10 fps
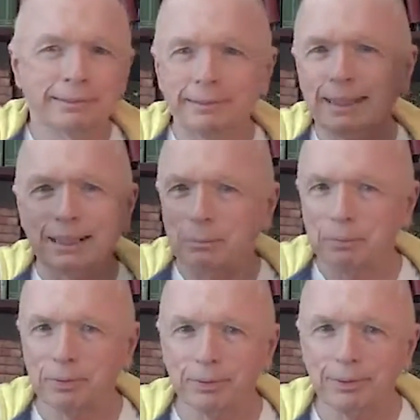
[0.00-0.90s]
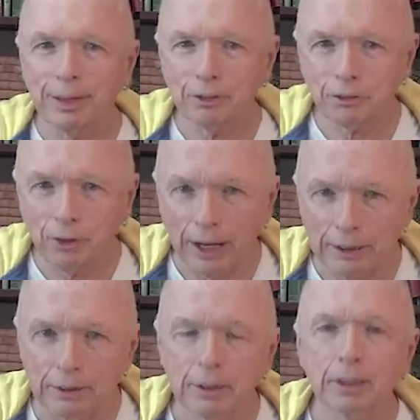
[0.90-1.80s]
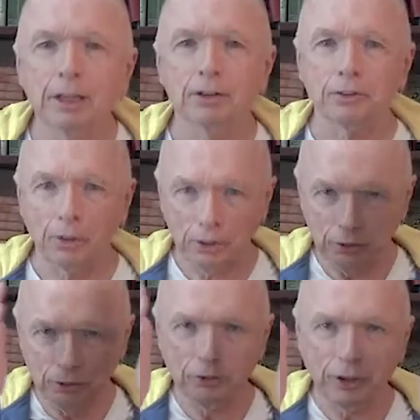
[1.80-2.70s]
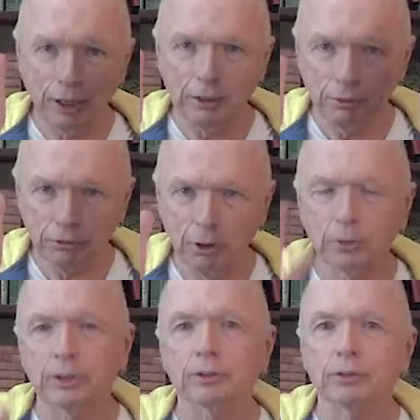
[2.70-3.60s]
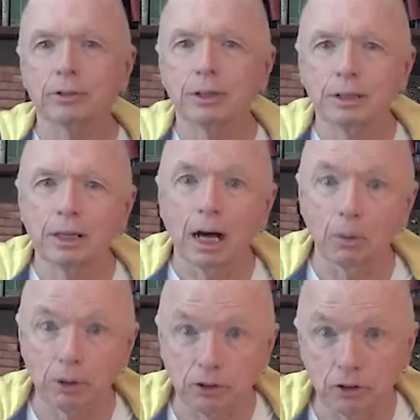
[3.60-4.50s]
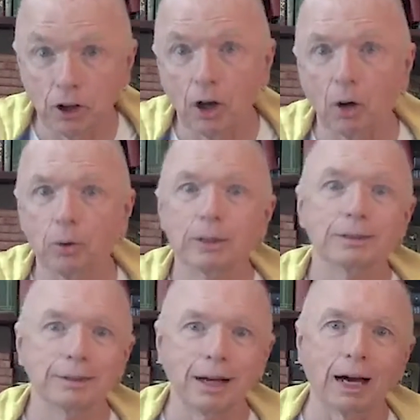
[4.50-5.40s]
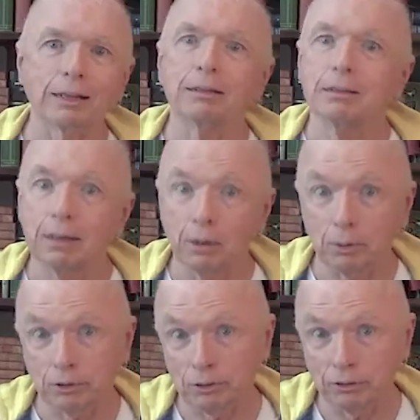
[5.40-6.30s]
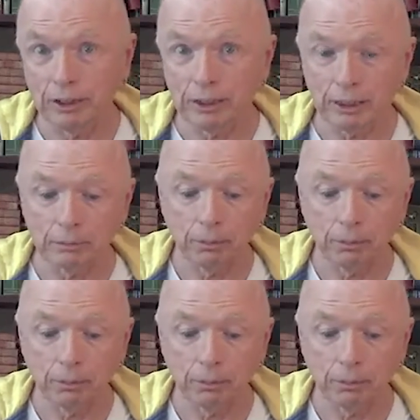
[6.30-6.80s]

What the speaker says: let them. That's fine, as long as you stay focused on what you know, not on what you're feeling.